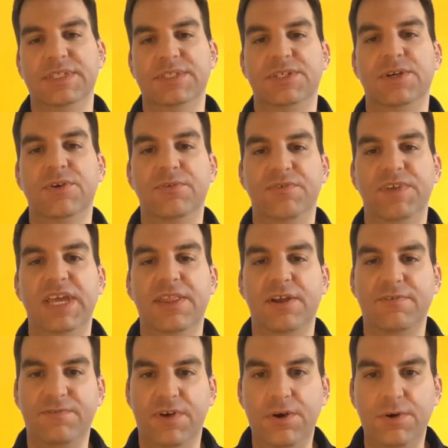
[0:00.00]
And so via
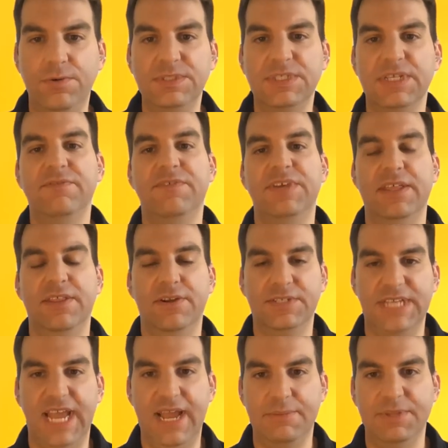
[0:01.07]
their phones and via their
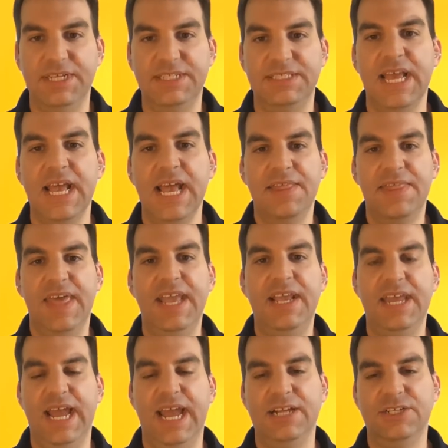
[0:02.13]
tablets, they
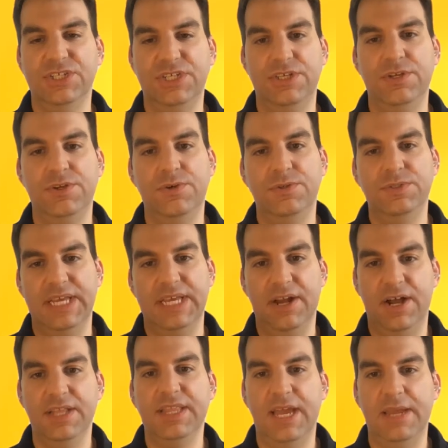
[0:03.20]
could actually use an
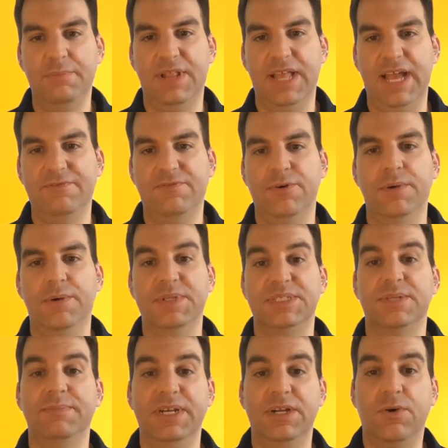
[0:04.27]
online platform to
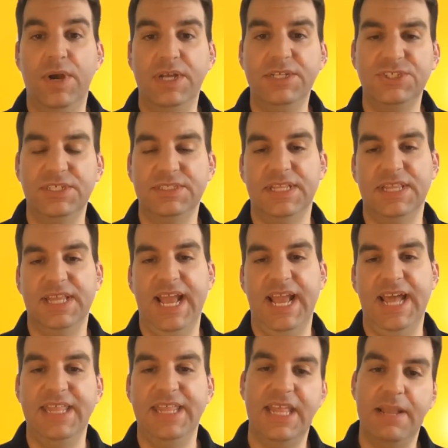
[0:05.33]
submit questions that they
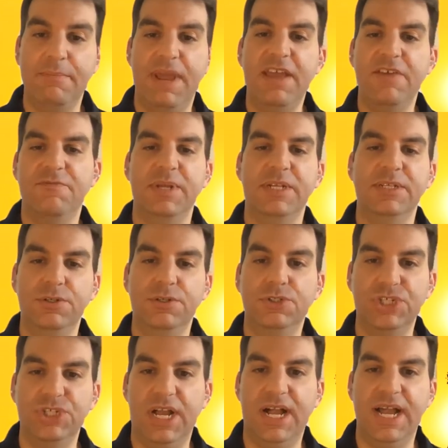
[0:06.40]
had that they may have been too
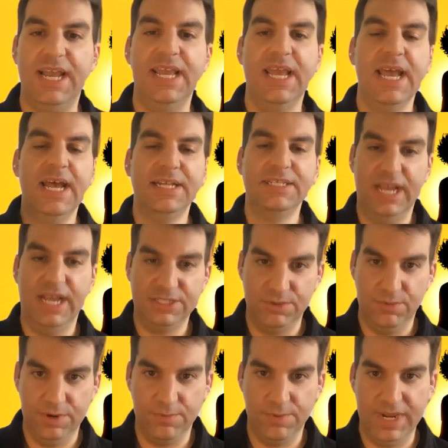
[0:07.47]
shy to
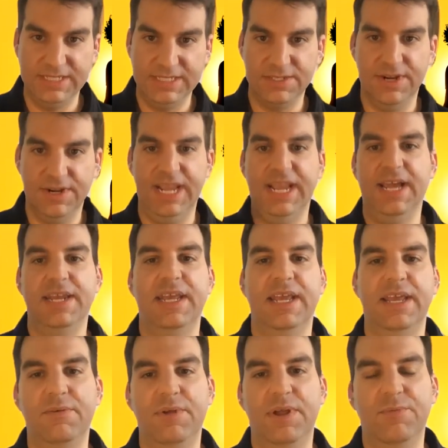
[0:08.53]
actually want to raise their hand
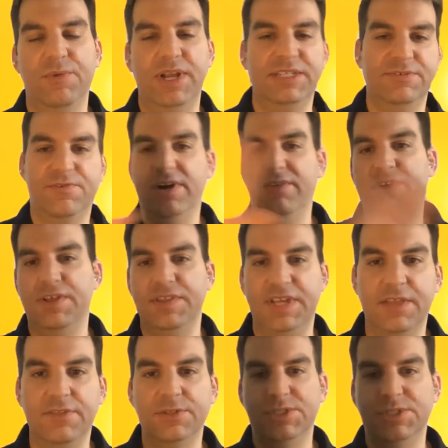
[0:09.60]
and raise in front of all
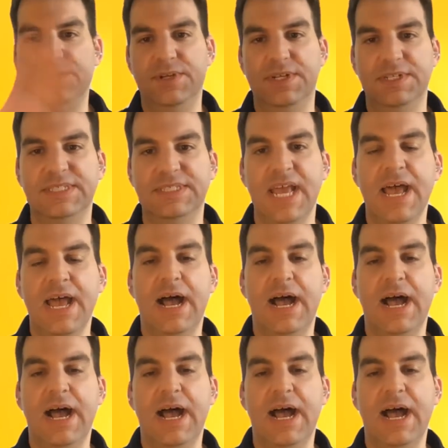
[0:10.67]
the other students.